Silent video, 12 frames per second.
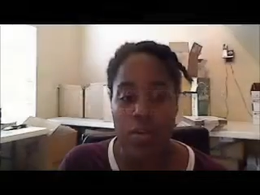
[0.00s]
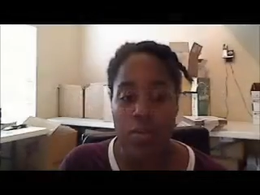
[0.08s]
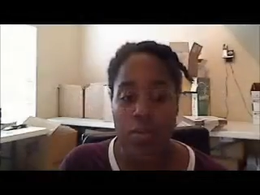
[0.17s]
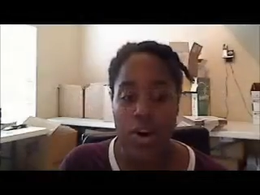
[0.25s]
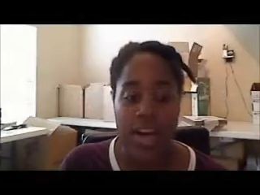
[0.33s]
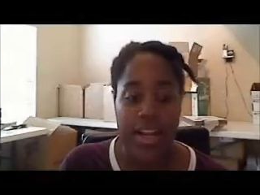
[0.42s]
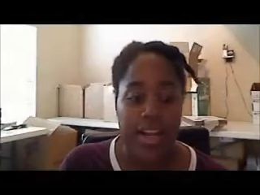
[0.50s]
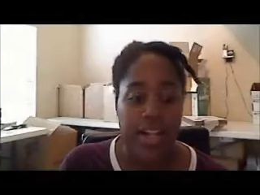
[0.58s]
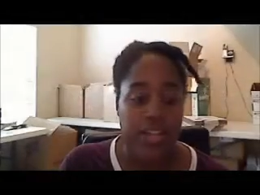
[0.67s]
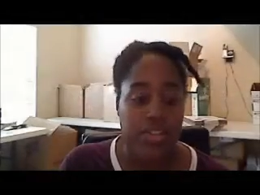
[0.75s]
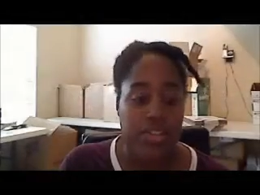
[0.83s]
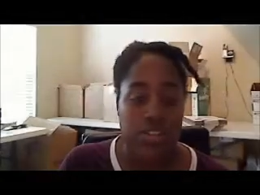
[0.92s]

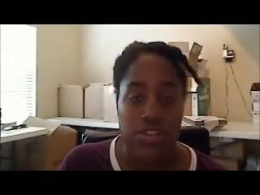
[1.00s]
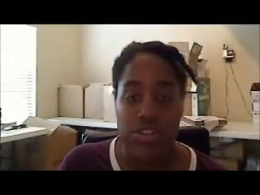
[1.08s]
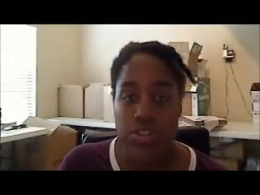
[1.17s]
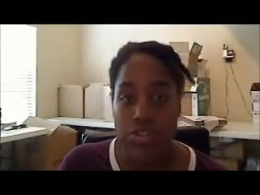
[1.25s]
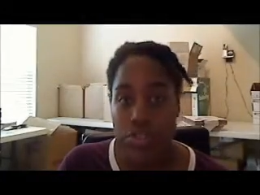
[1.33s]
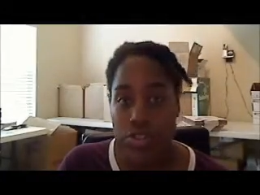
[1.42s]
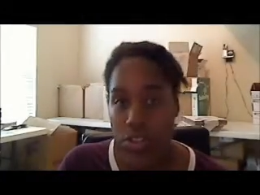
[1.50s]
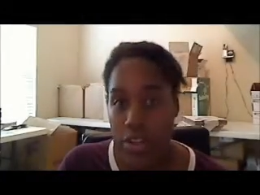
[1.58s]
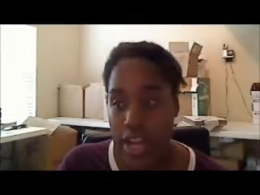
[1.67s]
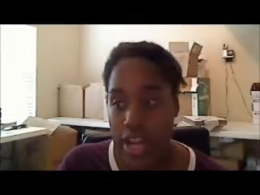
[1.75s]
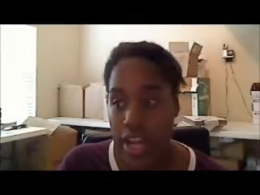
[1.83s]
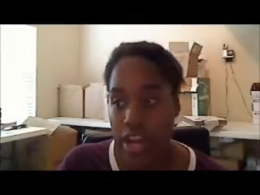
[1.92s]
what do you do to your
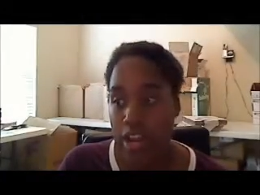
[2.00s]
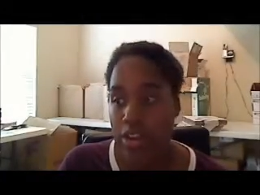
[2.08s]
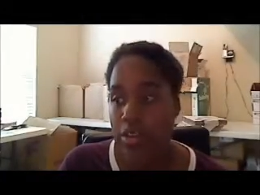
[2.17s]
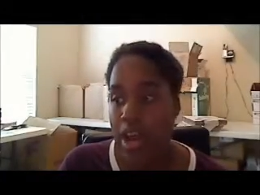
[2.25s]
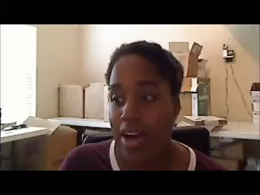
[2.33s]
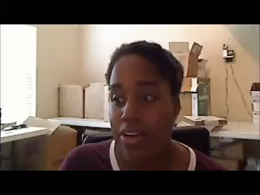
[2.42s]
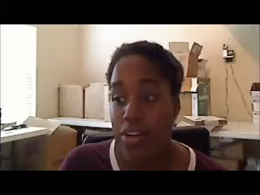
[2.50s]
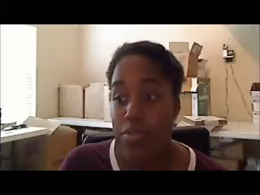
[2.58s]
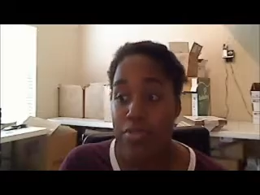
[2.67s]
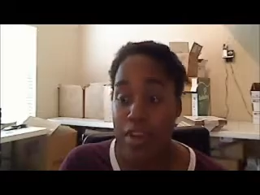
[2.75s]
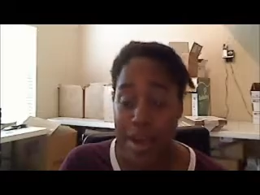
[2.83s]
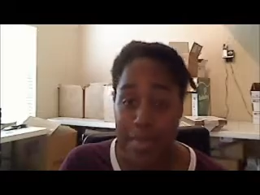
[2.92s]
hair? How do you
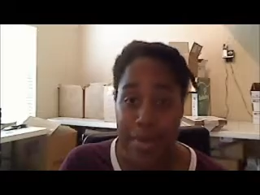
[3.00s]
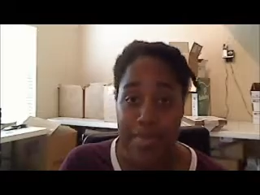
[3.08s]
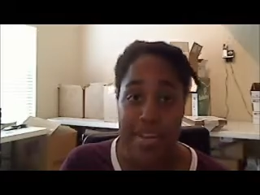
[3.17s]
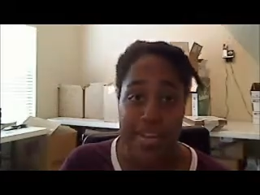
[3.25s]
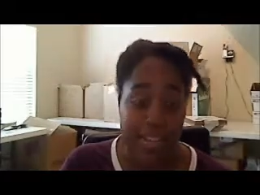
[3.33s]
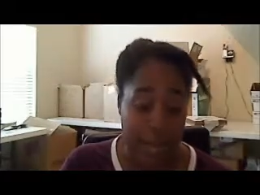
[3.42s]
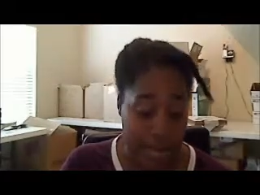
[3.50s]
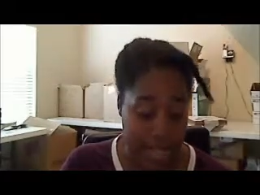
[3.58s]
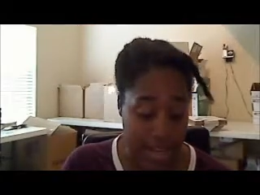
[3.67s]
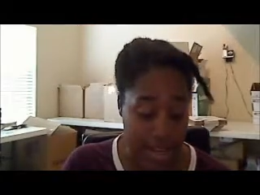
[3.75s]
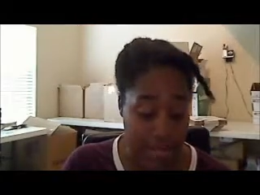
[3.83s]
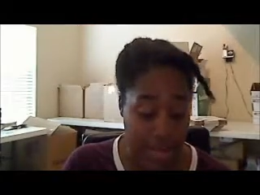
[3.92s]
prep it? Because I'm gonna tell
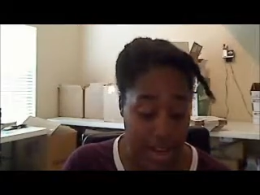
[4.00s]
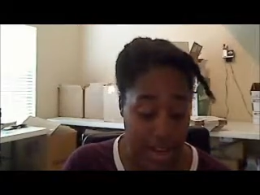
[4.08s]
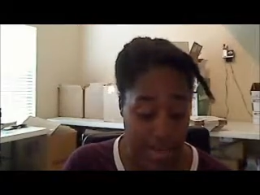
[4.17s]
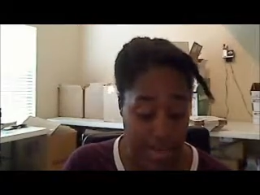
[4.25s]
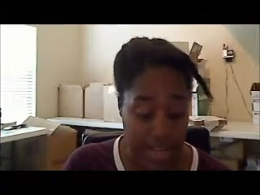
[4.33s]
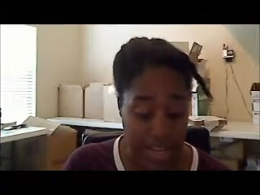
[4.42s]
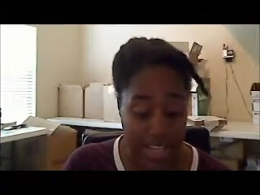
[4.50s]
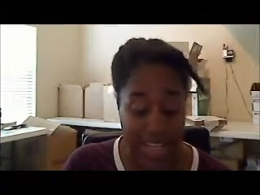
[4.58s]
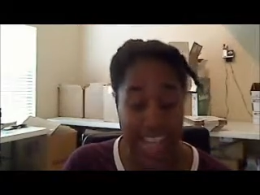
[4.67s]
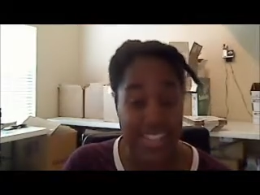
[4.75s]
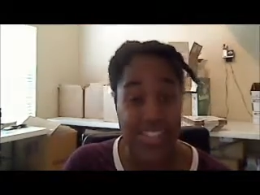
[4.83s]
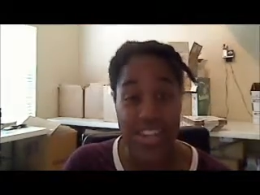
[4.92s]
you, I'm gonna be honest with you guys,
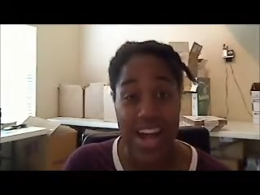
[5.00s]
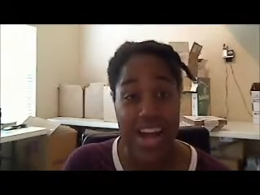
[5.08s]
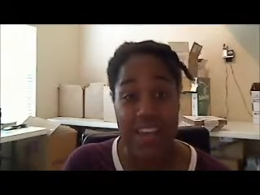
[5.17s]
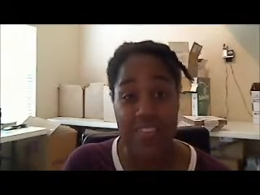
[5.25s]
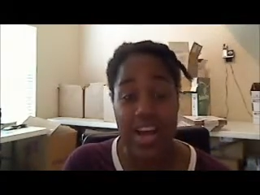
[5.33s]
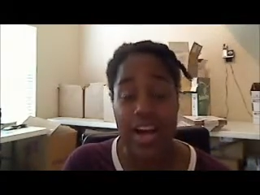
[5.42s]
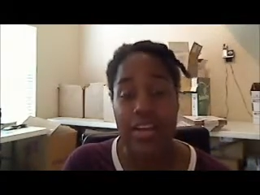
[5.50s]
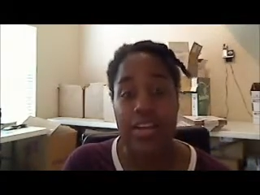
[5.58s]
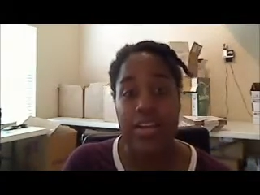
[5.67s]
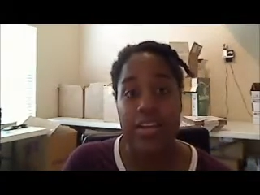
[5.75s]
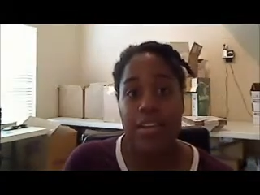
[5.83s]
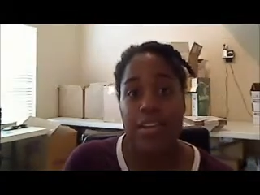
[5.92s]
I, I have not
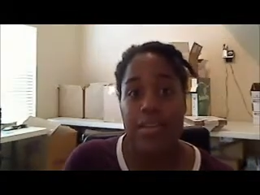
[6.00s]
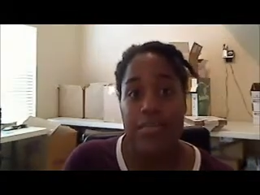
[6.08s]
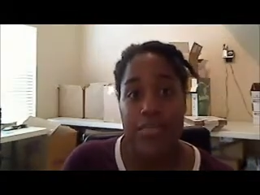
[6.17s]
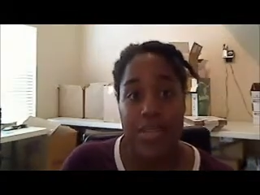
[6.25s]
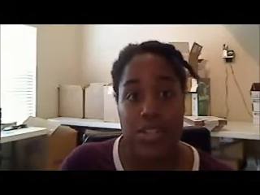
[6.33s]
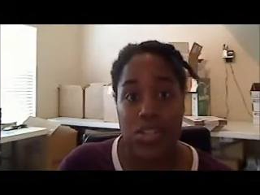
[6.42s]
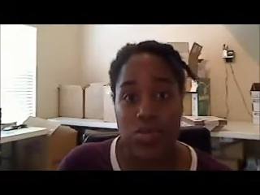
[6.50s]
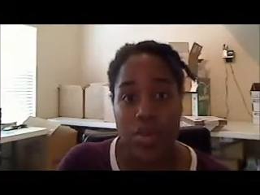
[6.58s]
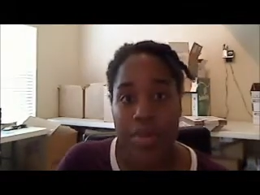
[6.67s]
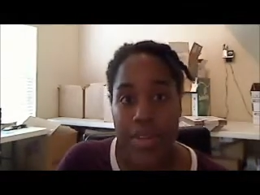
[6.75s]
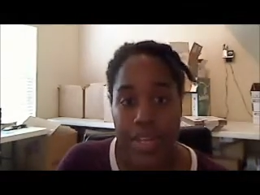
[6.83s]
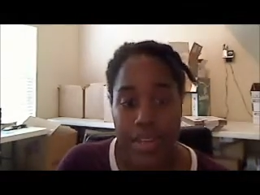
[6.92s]
been
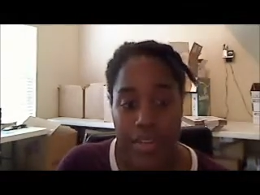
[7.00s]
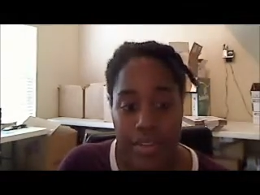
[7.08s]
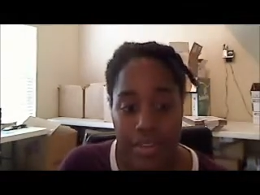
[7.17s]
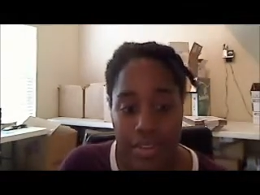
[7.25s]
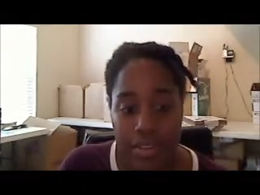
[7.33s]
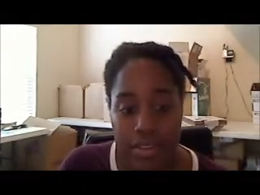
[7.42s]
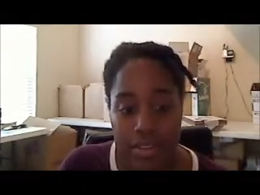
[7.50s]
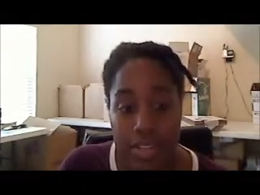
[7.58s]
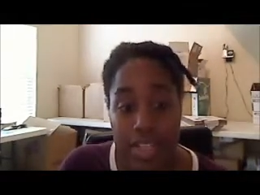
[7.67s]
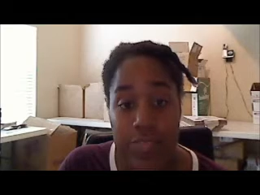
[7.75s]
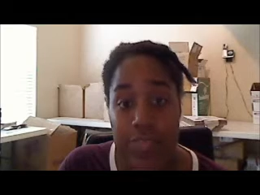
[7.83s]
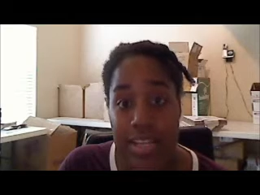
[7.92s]
swimming
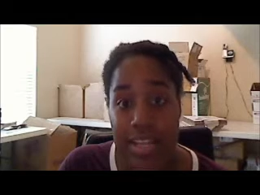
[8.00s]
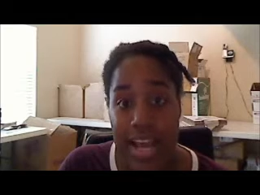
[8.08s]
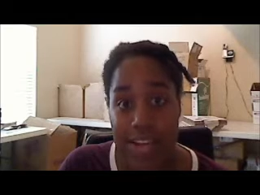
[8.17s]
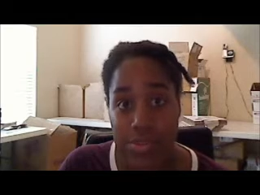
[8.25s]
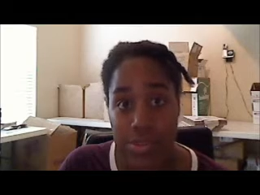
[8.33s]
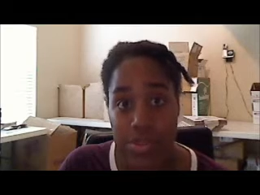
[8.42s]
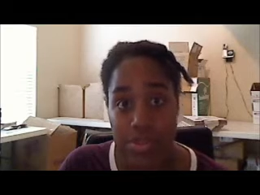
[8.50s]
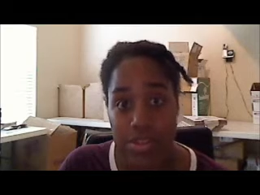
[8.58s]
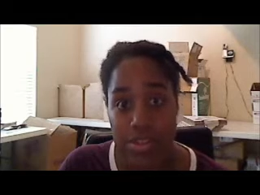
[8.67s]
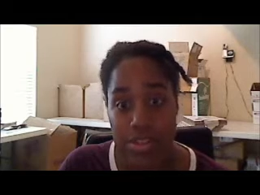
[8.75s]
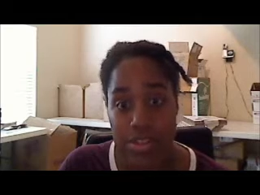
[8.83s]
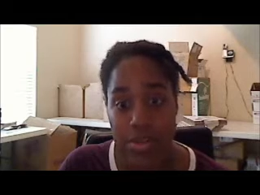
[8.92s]
since being natural.
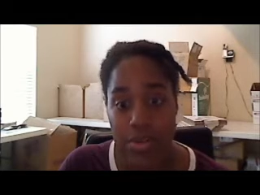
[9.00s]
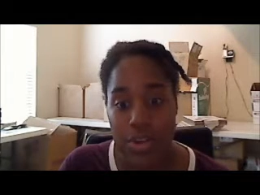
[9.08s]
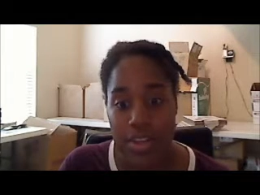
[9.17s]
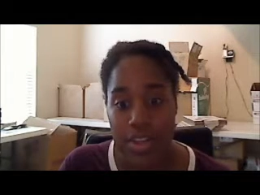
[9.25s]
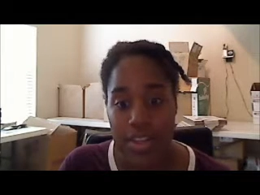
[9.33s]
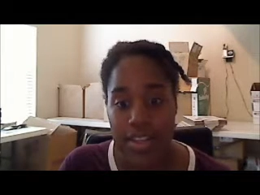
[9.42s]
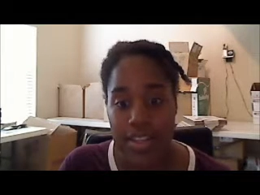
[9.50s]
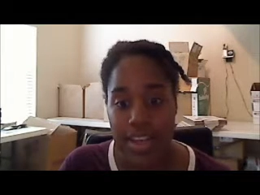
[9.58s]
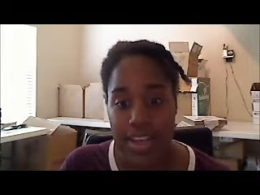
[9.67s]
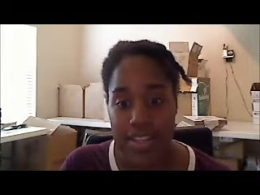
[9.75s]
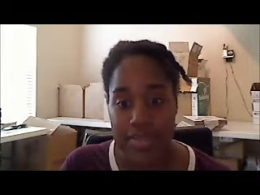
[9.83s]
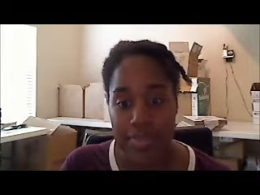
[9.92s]
So
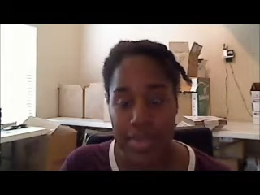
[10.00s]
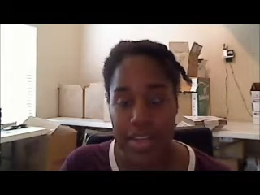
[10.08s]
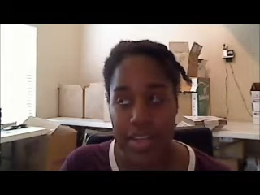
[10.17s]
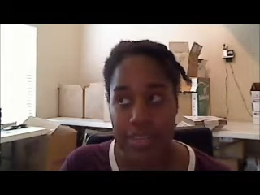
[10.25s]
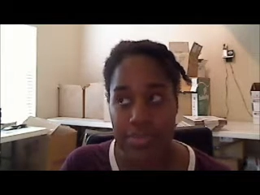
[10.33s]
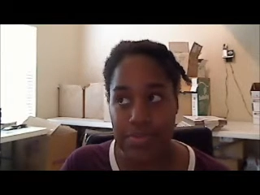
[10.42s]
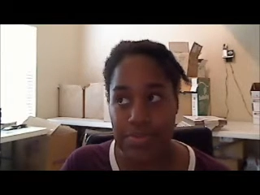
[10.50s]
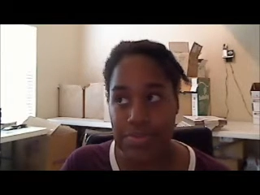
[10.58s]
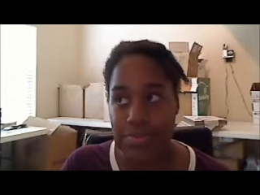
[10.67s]
that's been